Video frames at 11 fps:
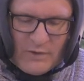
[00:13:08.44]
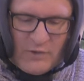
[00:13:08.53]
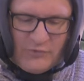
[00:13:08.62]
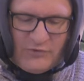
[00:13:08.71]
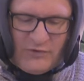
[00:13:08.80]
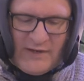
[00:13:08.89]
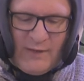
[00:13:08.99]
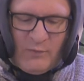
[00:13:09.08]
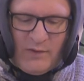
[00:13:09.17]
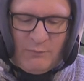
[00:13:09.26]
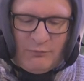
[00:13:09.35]
So now
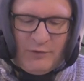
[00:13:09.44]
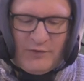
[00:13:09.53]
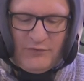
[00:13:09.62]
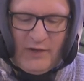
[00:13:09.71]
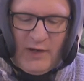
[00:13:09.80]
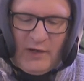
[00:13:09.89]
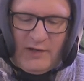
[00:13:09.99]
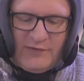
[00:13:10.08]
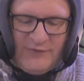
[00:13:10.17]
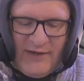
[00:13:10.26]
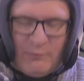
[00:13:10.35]
we approach the Holy
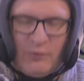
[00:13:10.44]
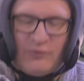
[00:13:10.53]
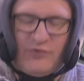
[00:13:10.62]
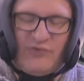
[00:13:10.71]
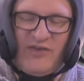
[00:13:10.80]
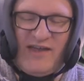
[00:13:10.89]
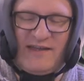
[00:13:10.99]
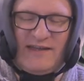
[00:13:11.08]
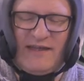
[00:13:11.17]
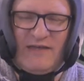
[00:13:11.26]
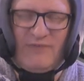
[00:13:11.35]
Table to take
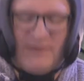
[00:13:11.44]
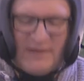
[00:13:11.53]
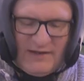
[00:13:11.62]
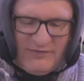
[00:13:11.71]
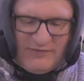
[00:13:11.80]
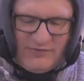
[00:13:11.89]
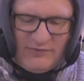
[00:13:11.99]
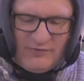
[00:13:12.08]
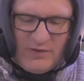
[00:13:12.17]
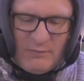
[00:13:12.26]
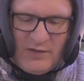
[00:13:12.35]
the given gifts
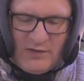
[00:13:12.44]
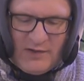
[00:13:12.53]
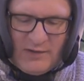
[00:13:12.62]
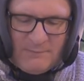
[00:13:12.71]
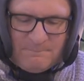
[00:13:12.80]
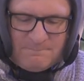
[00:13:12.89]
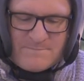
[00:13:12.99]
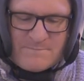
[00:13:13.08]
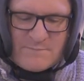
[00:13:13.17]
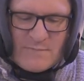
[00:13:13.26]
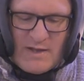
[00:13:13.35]
of communion.
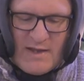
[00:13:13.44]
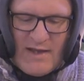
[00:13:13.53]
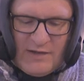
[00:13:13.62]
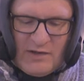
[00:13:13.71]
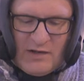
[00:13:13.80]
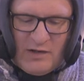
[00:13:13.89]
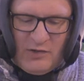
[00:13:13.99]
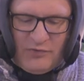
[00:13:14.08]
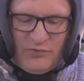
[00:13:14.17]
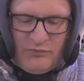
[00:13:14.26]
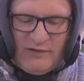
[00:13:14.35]
And the
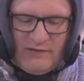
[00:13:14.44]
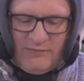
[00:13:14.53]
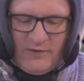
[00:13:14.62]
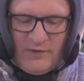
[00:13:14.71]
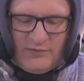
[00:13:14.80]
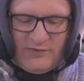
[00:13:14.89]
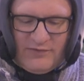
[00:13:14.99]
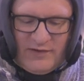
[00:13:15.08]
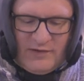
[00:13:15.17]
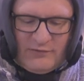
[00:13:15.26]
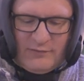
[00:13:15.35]
last three verses
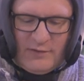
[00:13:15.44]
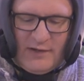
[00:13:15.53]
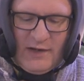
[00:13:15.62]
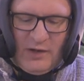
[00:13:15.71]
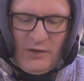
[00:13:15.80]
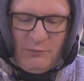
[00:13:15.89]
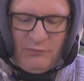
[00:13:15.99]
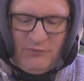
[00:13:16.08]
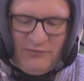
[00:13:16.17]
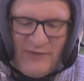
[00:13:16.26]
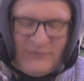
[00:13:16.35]
in this reading are the
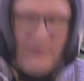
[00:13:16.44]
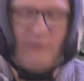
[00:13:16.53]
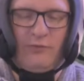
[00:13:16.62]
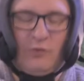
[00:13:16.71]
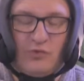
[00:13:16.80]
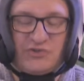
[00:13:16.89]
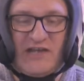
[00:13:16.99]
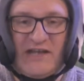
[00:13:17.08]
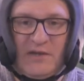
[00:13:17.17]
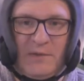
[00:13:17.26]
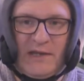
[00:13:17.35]
prophetic
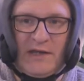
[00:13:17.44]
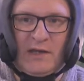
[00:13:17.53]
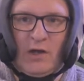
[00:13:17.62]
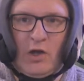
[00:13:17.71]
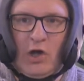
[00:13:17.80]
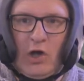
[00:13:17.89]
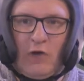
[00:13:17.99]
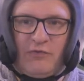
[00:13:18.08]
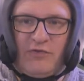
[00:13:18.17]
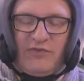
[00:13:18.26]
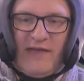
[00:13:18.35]
foreshadowing of
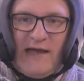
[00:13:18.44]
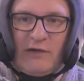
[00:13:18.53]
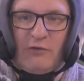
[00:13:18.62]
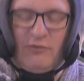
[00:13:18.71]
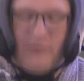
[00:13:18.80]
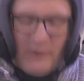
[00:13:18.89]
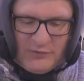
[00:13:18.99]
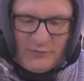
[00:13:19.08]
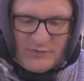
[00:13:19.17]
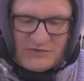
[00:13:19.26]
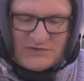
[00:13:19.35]
the
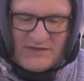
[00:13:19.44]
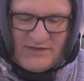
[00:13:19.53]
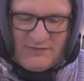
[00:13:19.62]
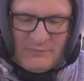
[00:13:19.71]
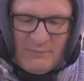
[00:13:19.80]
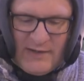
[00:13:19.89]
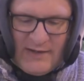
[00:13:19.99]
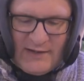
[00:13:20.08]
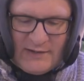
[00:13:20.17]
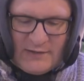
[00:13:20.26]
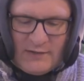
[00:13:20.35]
sacrifice which Jesus
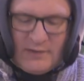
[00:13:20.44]
made,